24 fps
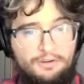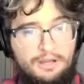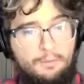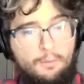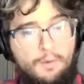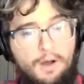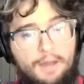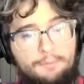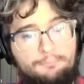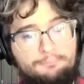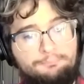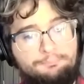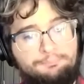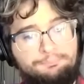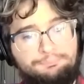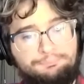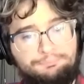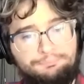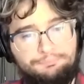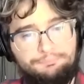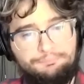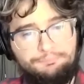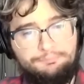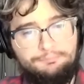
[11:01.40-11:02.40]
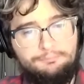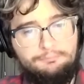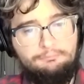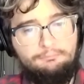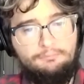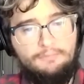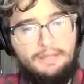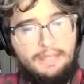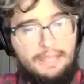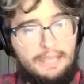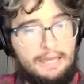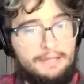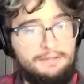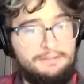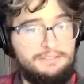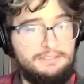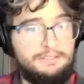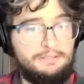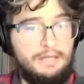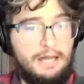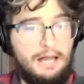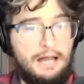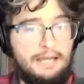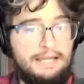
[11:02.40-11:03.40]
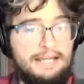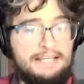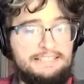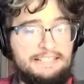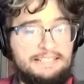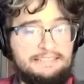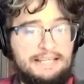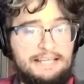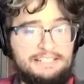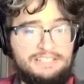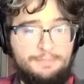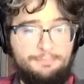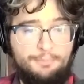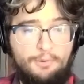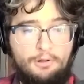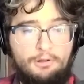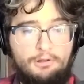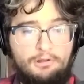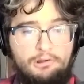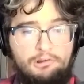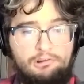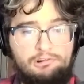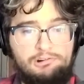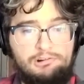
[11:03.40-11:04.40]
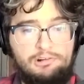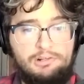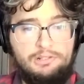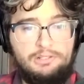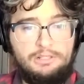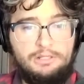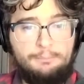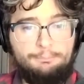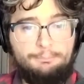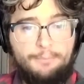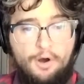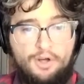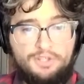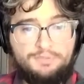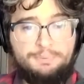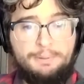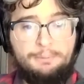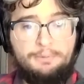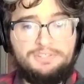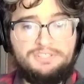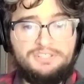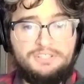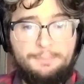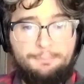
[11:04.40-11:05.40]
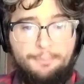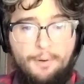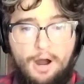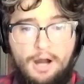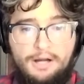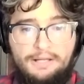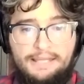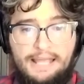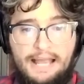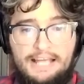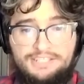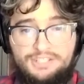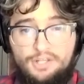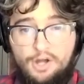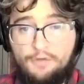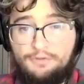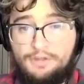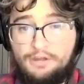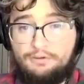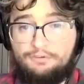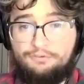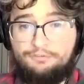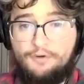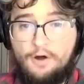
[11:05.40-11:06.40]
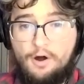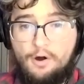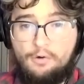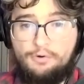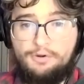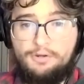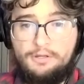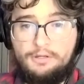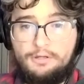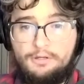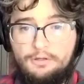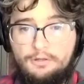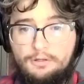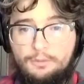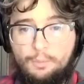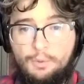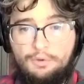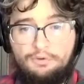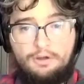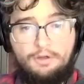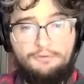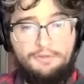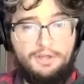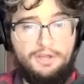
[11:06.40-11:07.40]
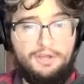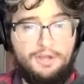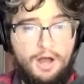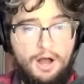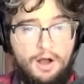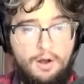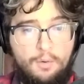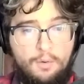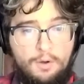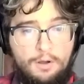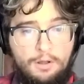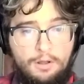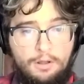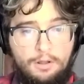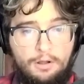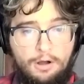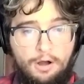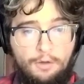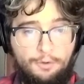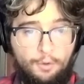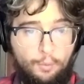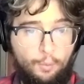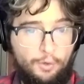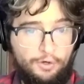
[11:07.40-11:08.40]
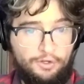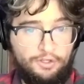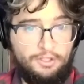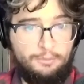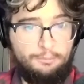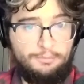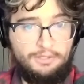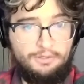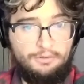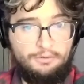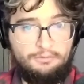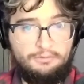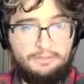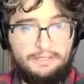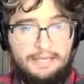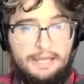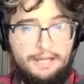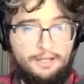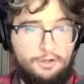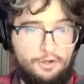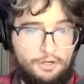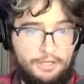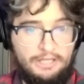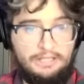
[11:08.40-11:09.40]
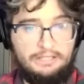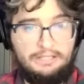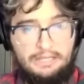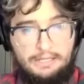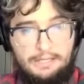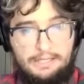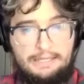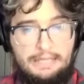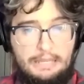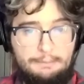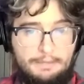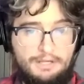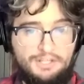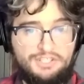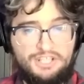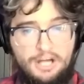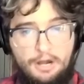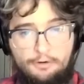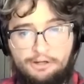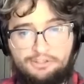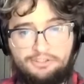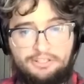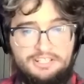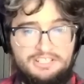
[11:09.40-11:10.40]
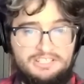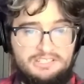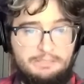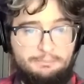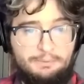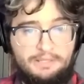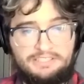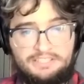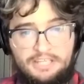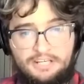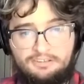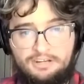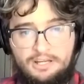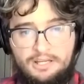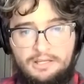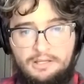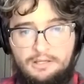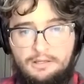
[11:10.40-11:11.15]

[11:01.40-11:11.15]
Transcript: want. And uh, it's accessible. Most people listen to podcasts on their phone when they're on the go, on the work commute, again, cooking, cleaning, gaming, showering, trying to sleep, etc.